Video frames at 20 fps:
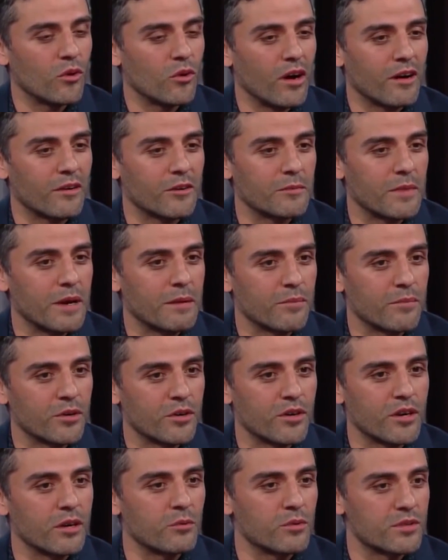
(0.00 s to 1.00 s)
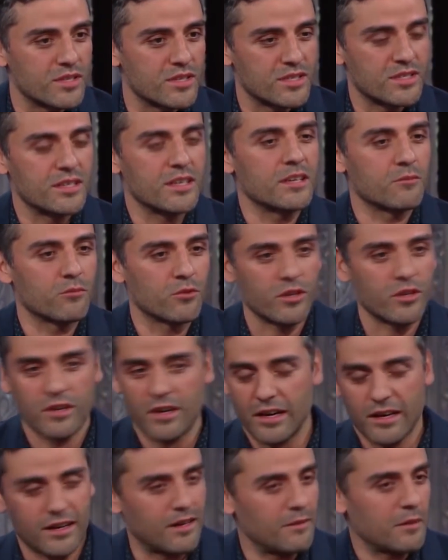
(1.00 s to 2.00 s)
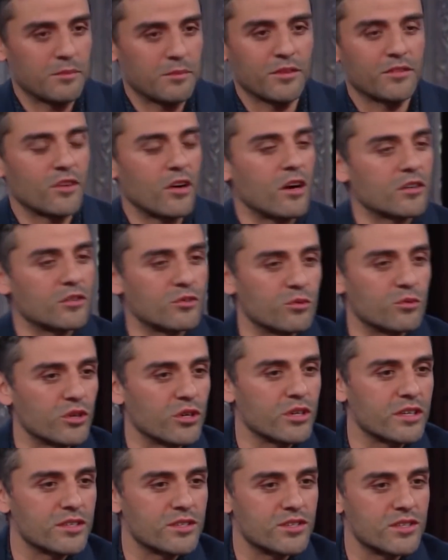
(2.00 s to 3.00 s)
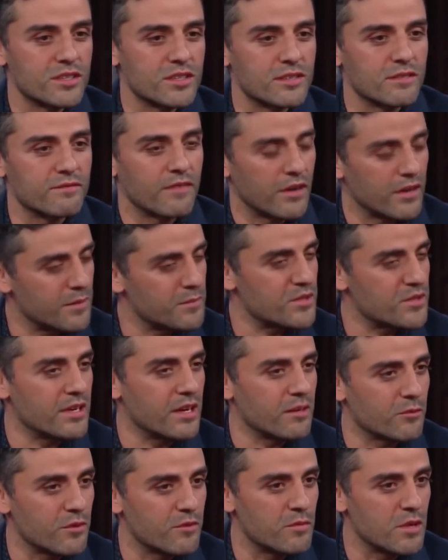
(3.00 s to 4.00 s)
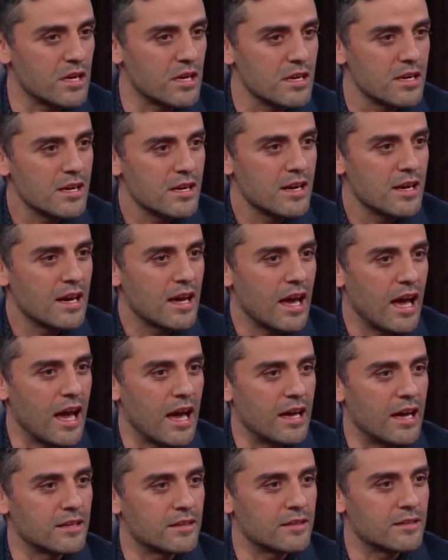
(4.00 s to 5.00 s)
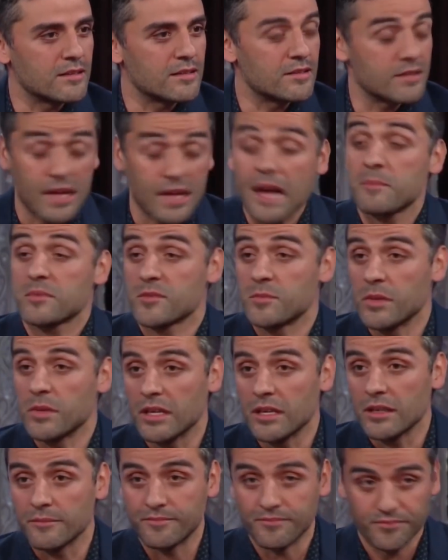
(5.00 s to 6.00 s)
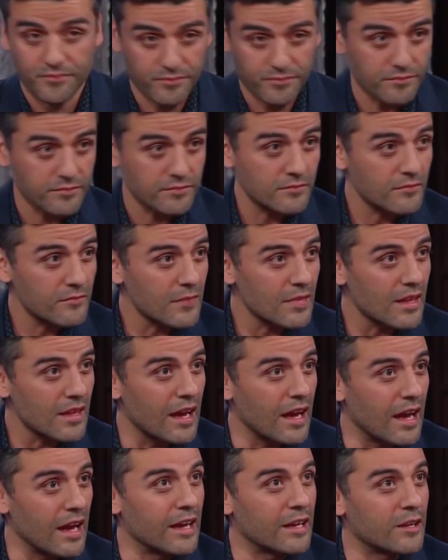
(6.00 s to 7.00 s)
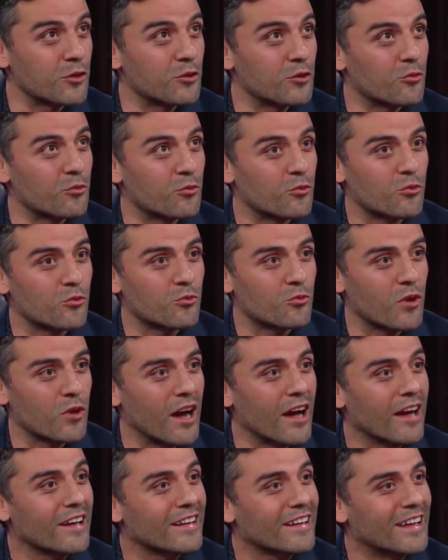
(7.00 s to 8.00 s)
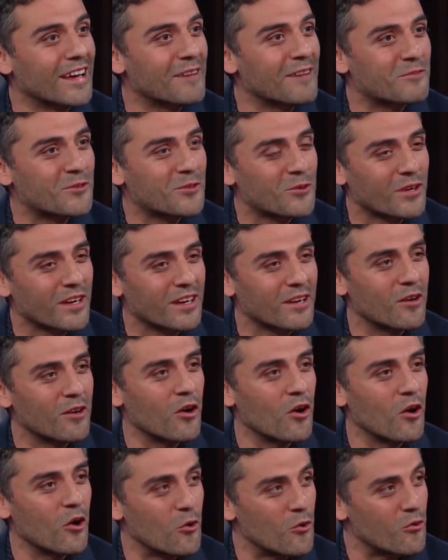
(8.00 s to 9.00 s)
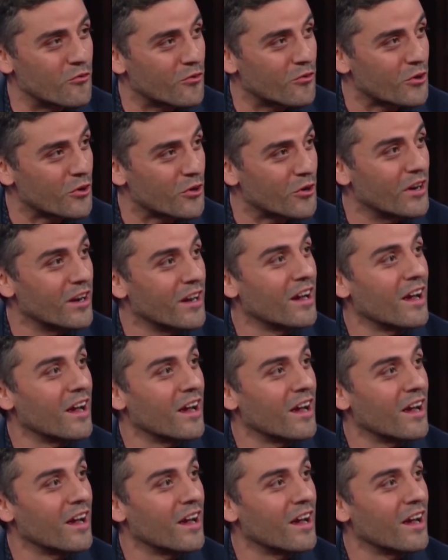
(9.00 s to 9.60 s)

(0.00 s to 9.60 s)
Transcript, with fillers: I remember it was a scene where I come up to talk to her and she's very upset with me and slaps me. And Ryan kept doing it over and over. The